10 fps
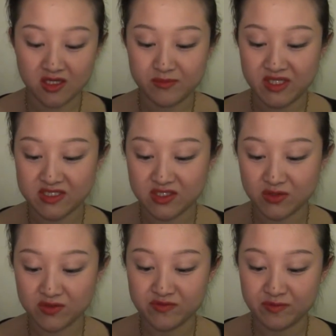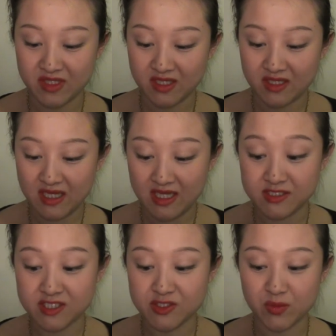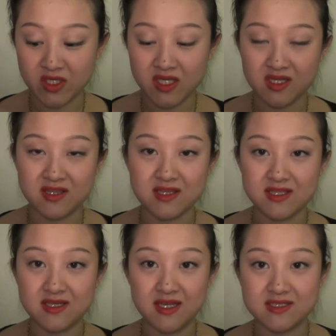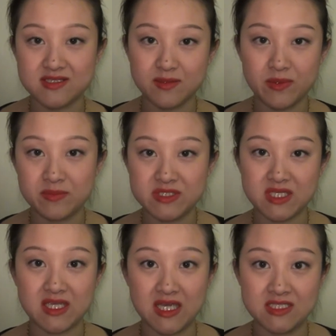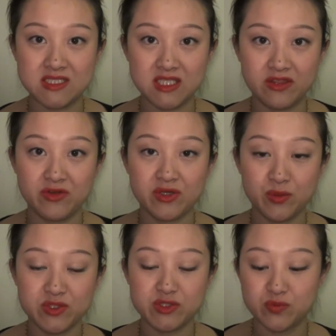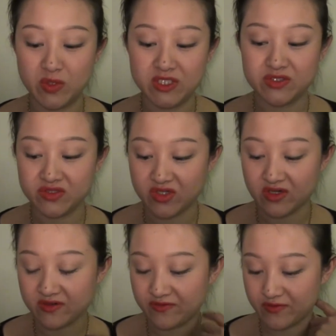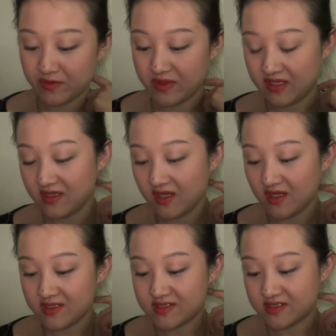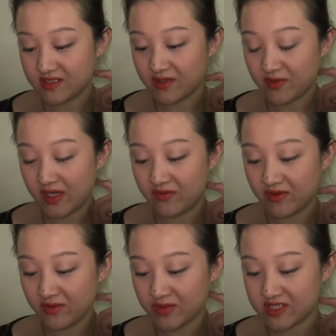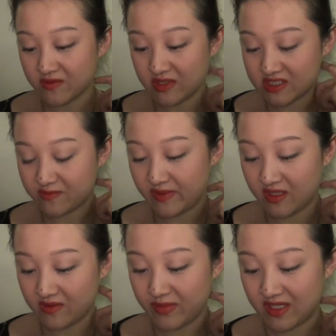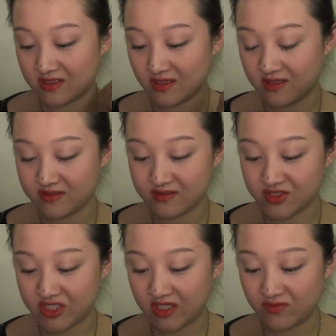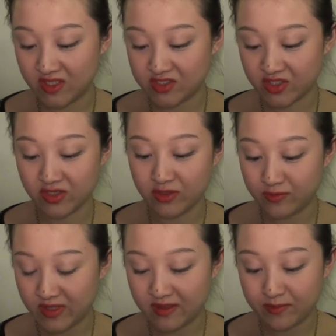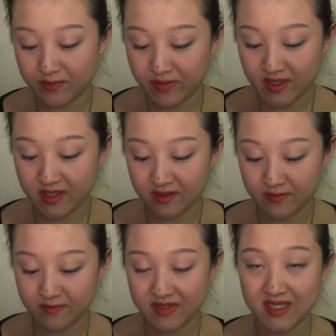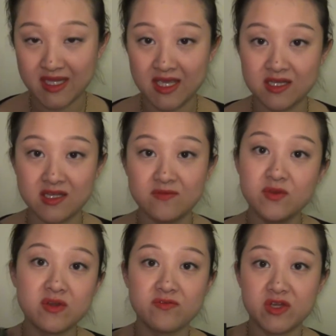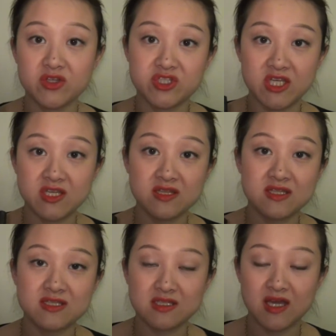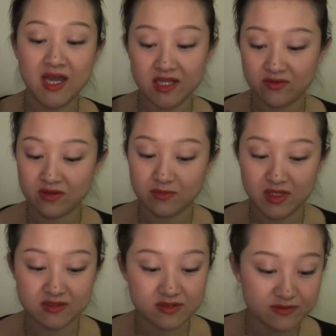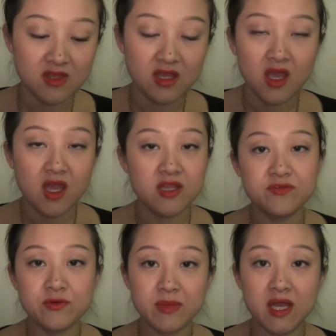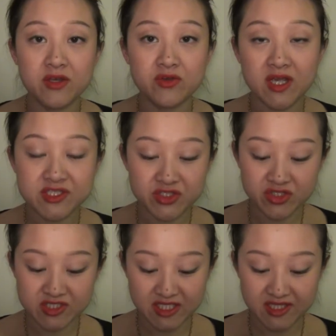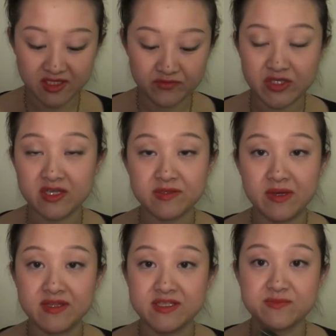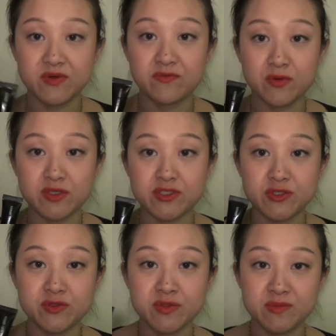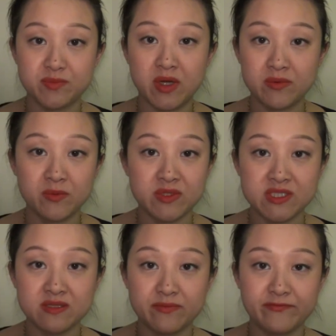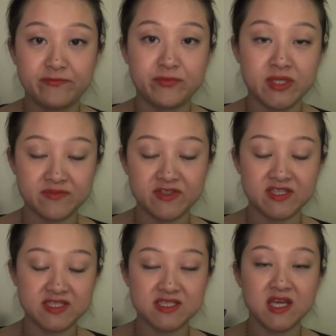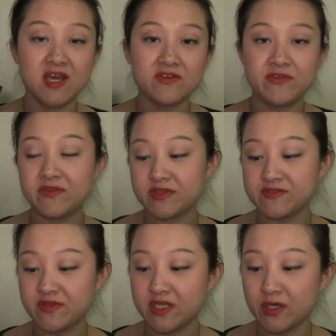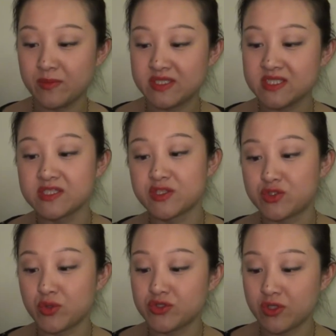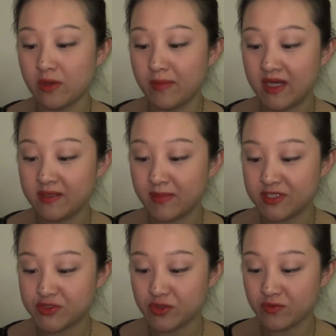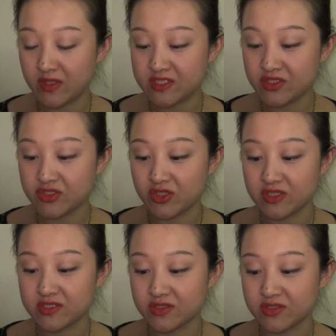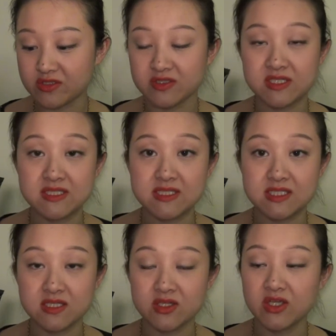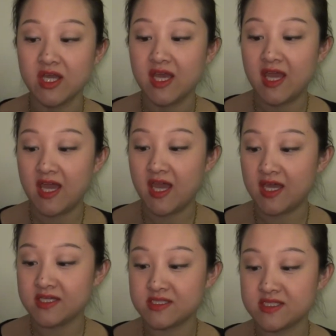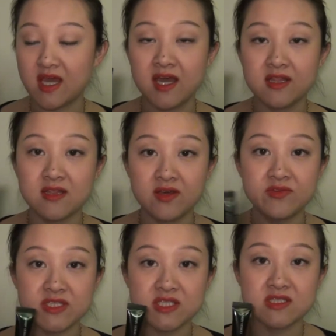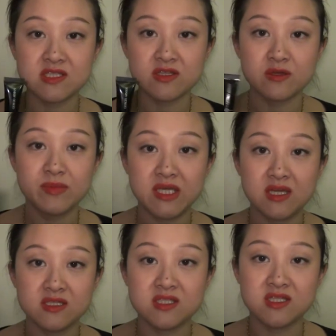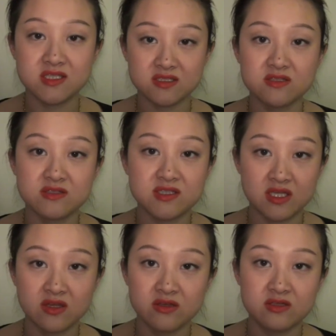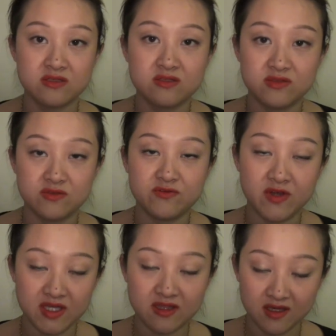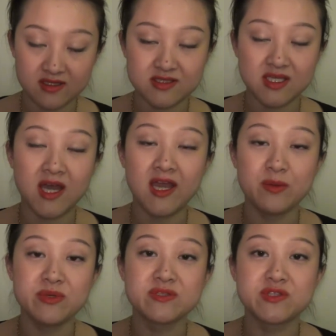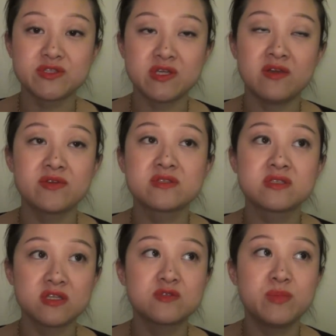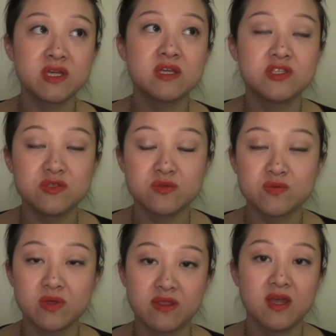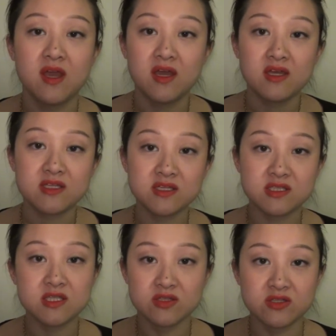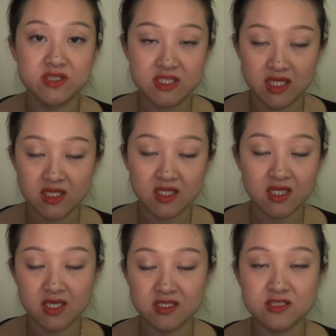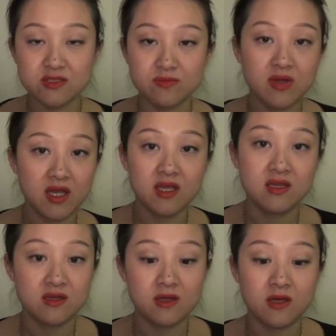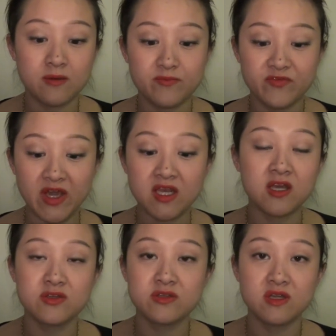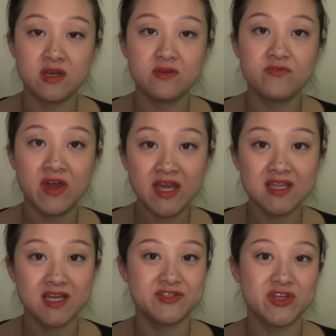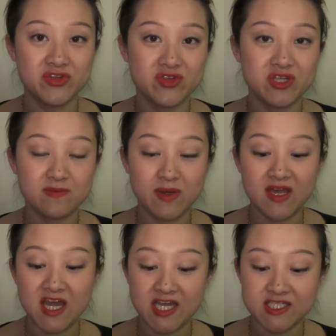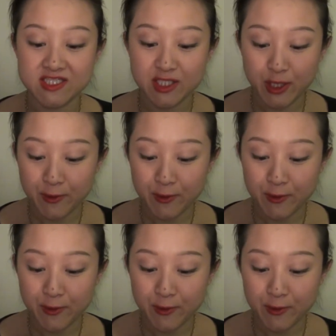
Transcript: because it goes from like NC20, and I think the next step up is like NC30, which is way too dark for me. So I really wish they would expand on the shade range a little bit. But again, if you can find a shade in this, highly recommend. And then for my under eye circles, I think I've talked about this before too. It probably wasn't a previous favorites video, but this is a Giorgio Armani Maestro Eraser Dark Circle Concealer, and I love this concealer because it doesn't settle into fine lines. I have been having such big issues with concealer settling into my fine lines underneath my eyes,